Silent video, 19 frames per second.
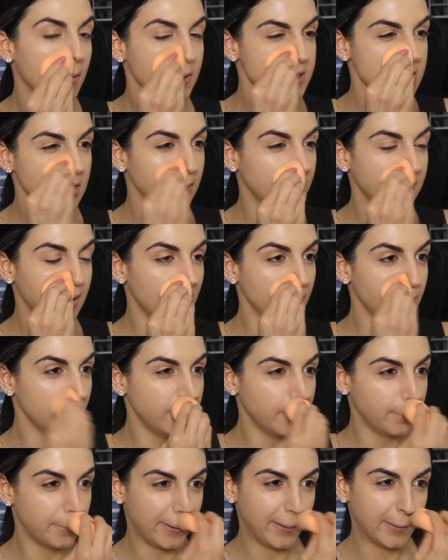So the thing with
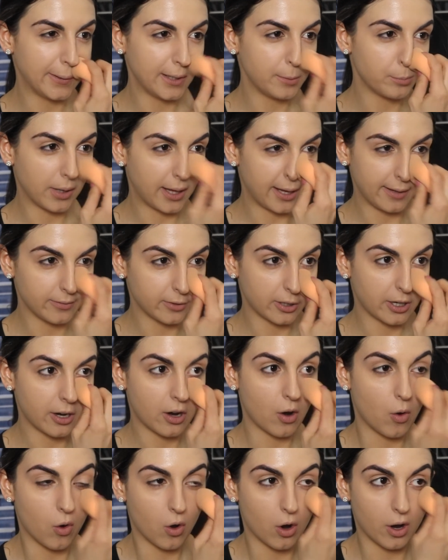the beauty
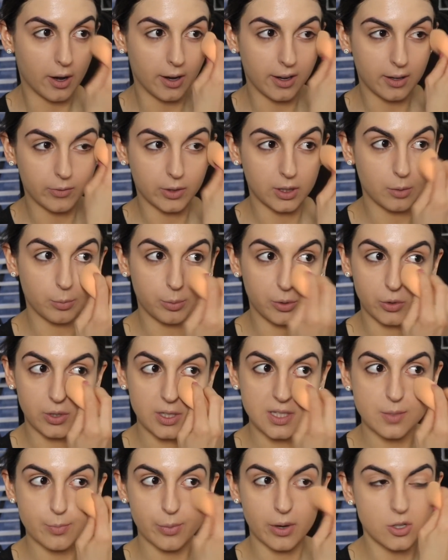blender or with the
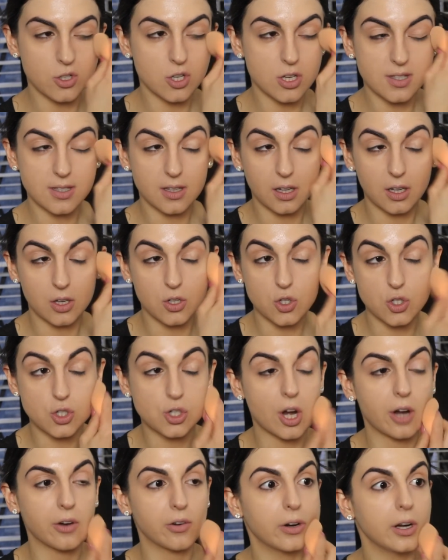beauty sponges in
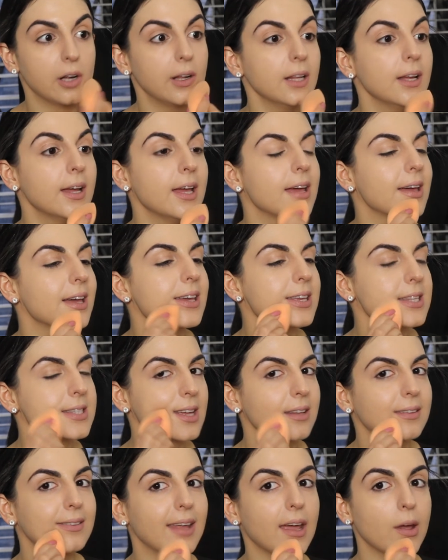general is
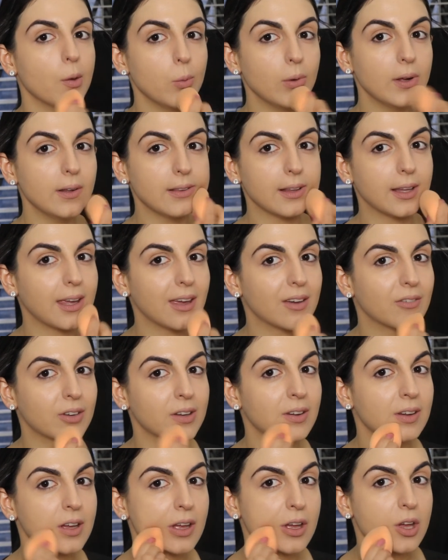that they will leave
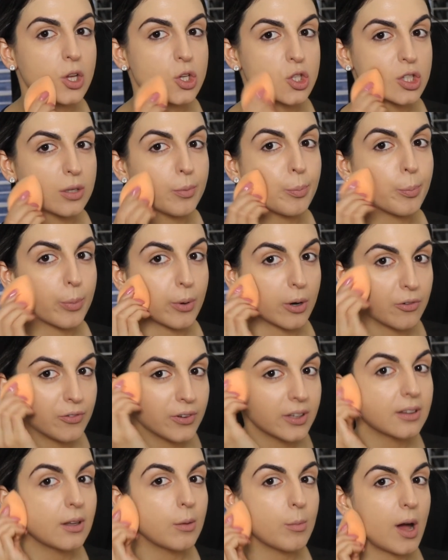the
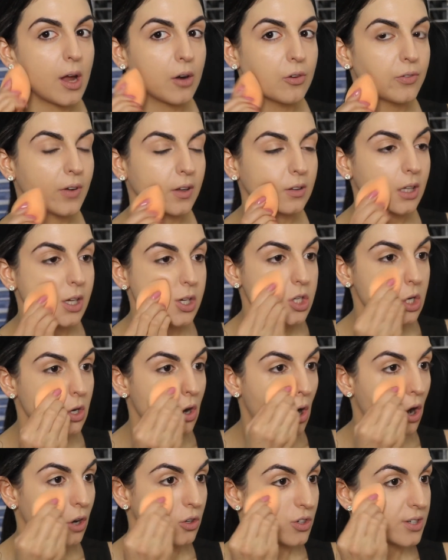perfect amount of foundation
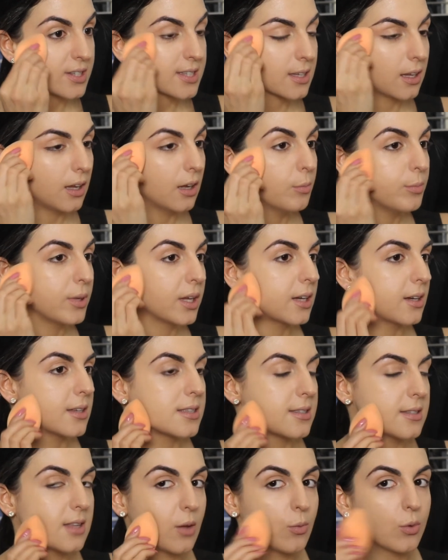on your skin,
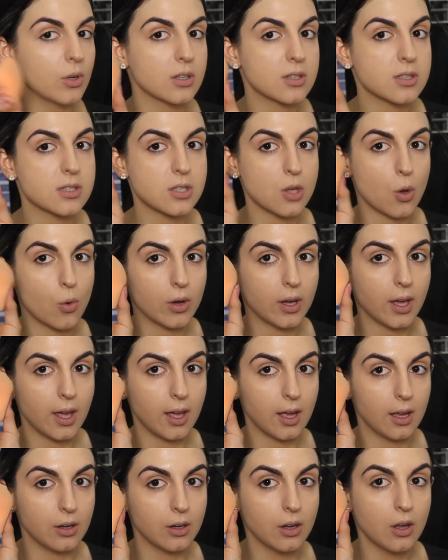because they will soak
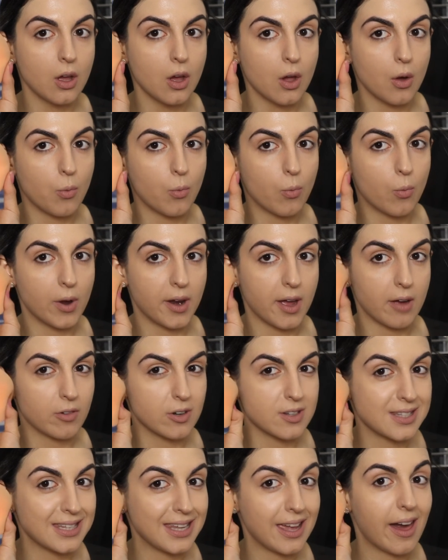in
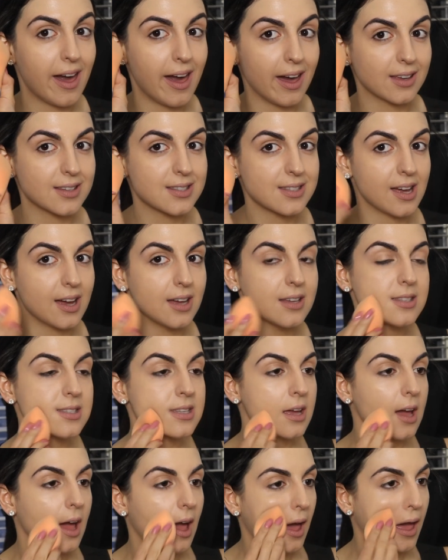whatever's the excess,
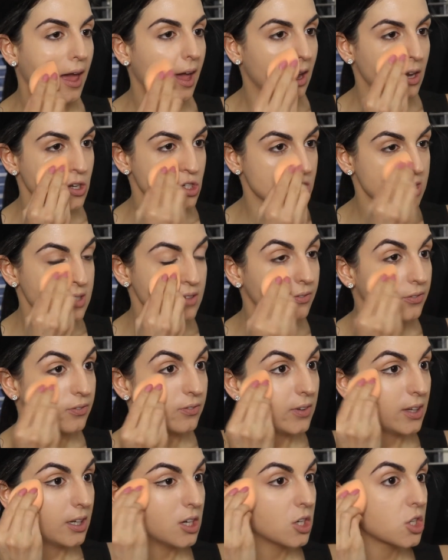and just the
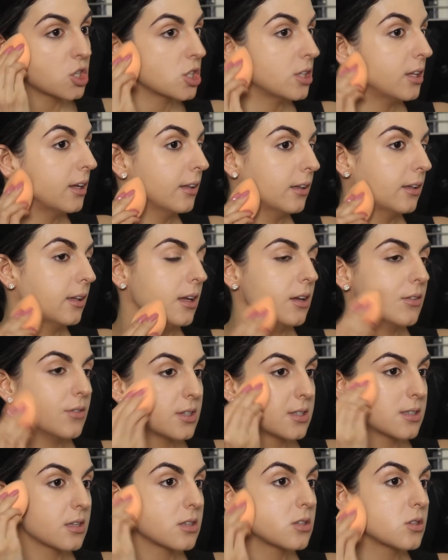finish they leave
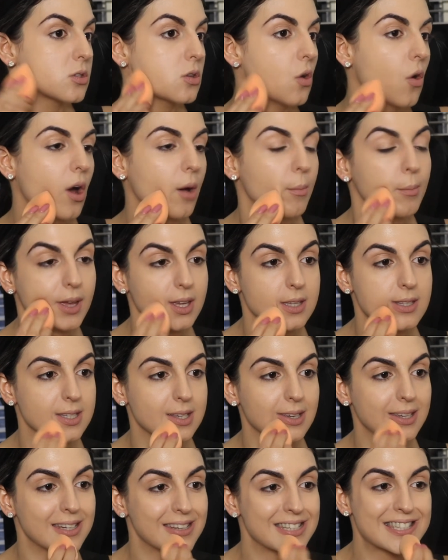is so
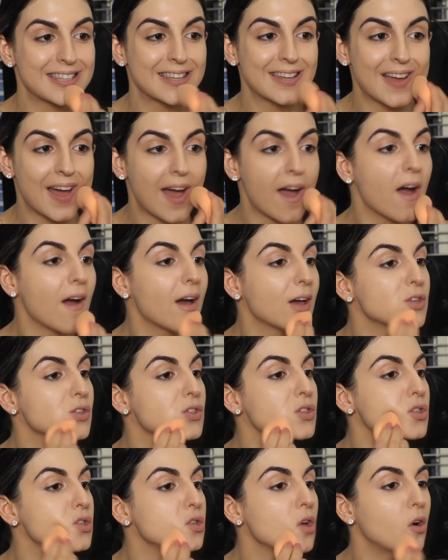amazing. It is
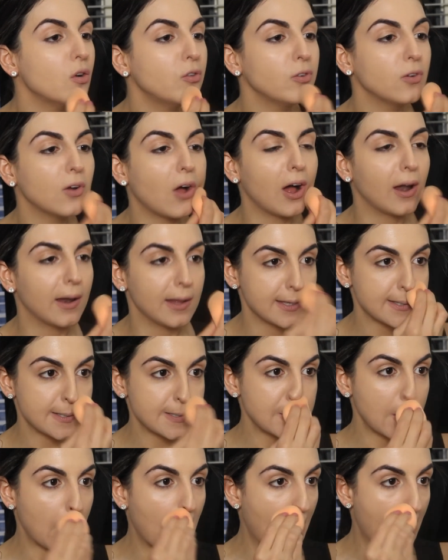so
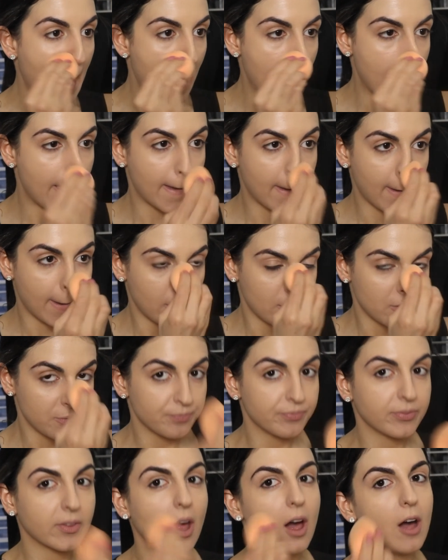flawless.
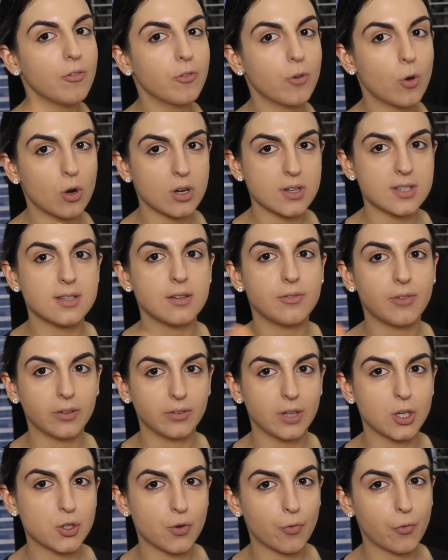Of course, the
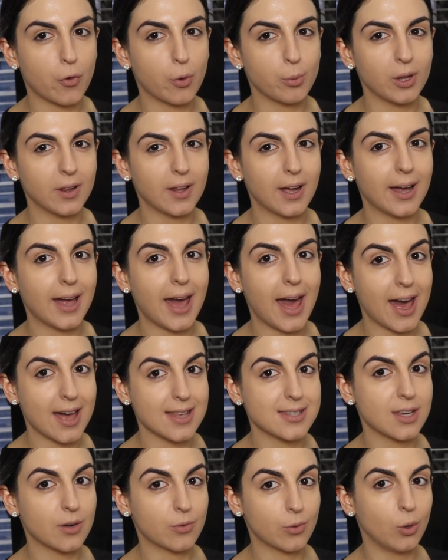foundation formula
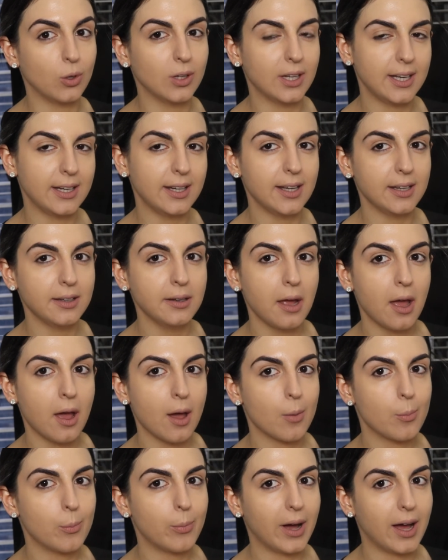has a role in it,
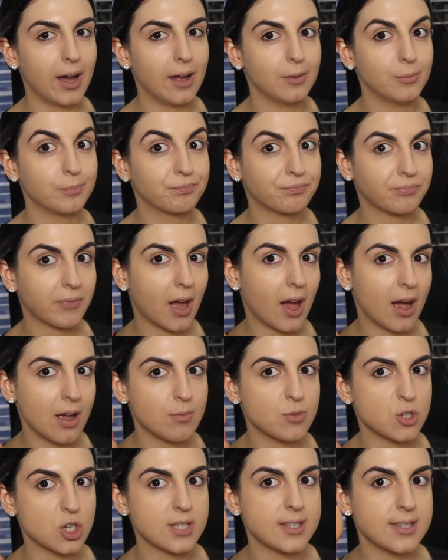but I
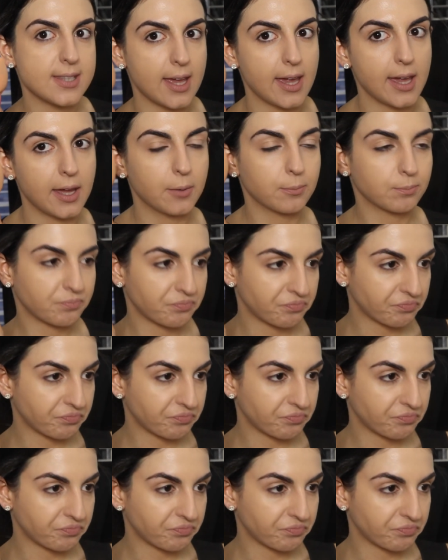am just saying,